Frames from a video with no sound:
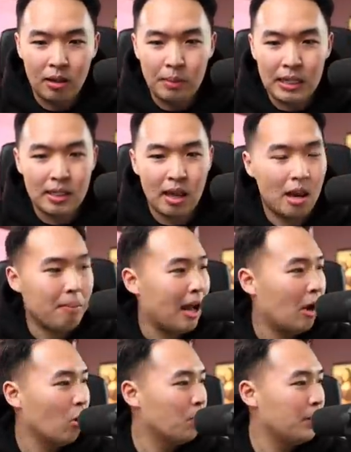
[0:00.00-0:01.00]
the meantime,
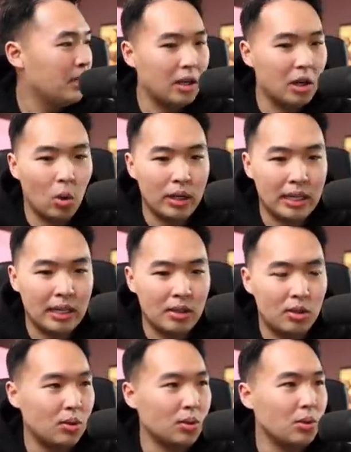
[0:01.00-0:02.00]
I will be going
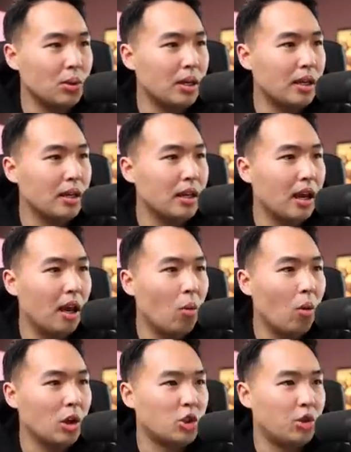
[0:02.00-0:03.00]
into uh,
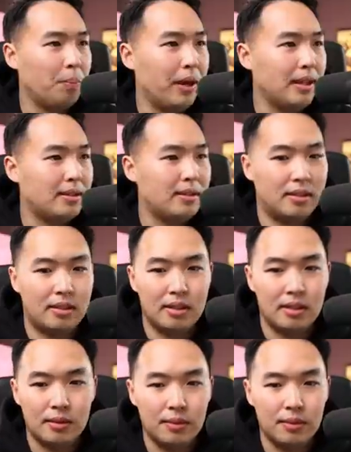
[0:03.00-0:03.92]
Wall Street Bets.